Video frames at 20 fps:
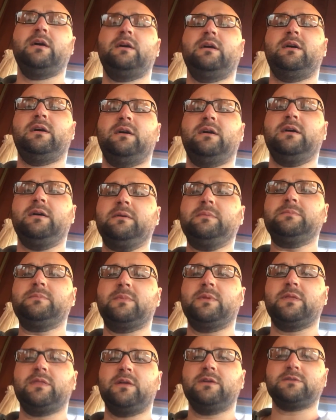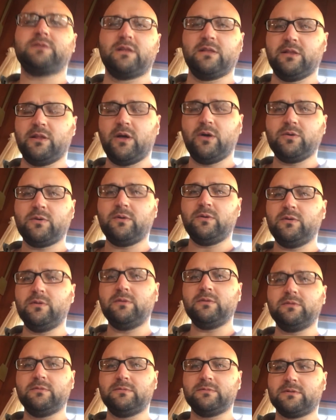There's a
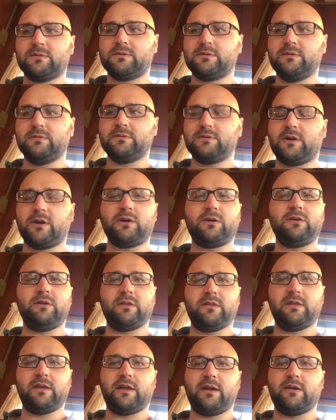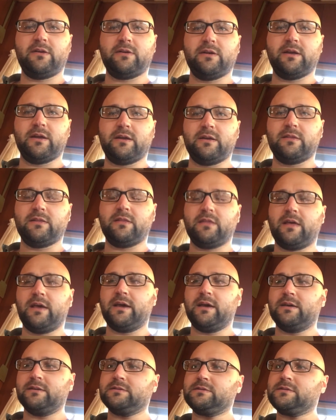local girl in the area
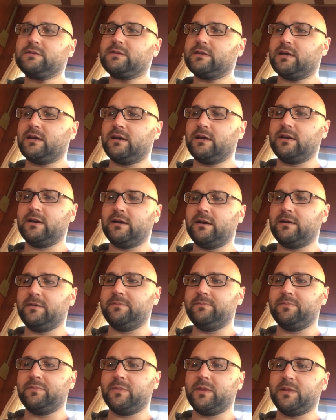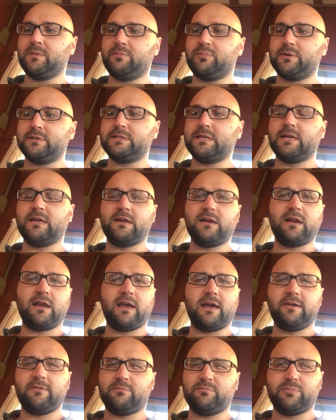that pretended to
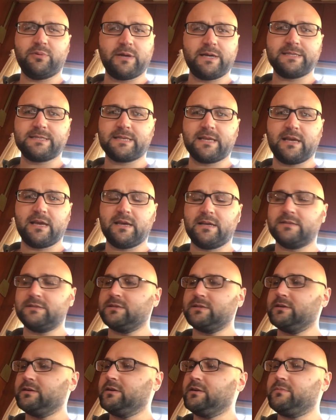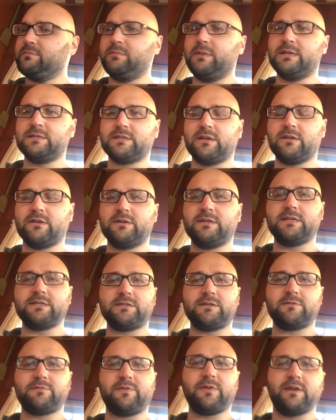have breast cancer and muscular
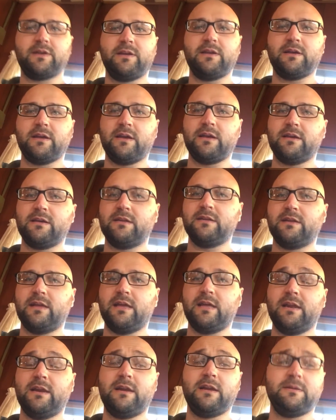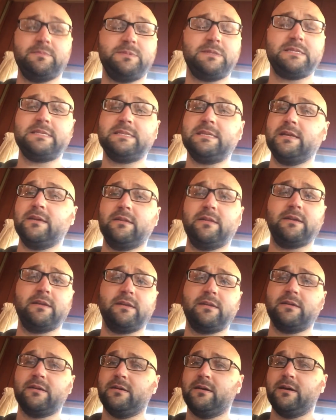dystrophy and ended up
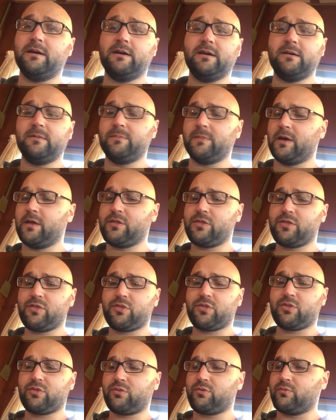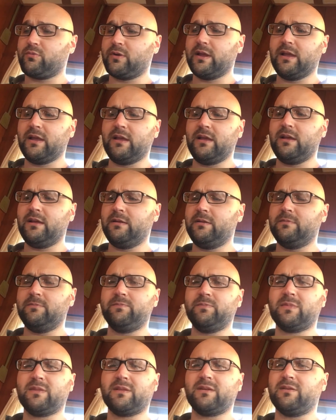stealing a three
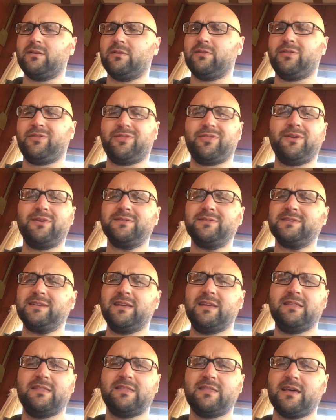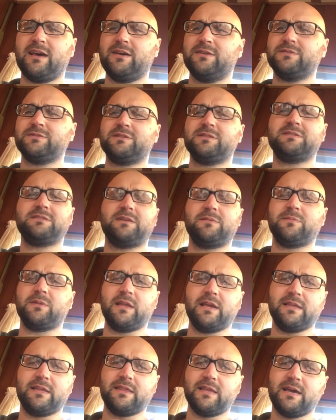or 13,000 something
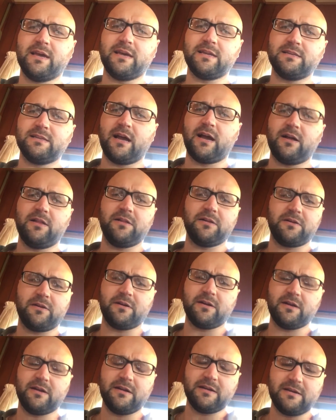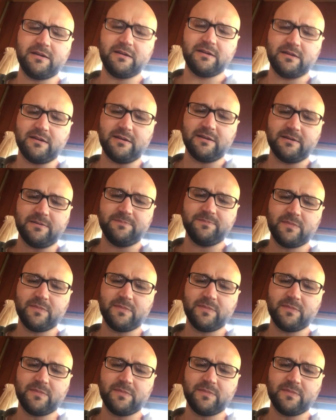like that dollar